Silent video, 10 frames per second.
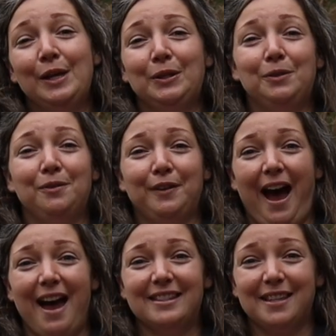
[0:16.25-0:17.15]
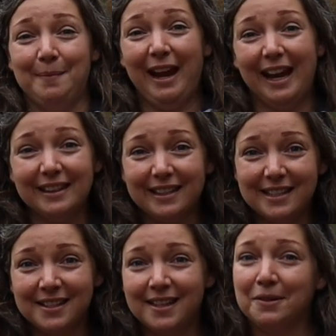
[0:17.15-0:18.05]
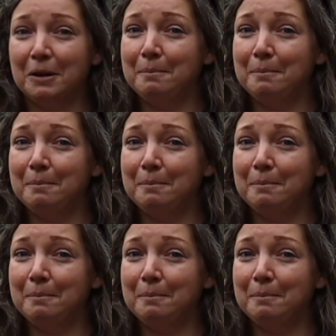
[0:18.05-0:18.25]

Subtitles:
You've got some hand lenses or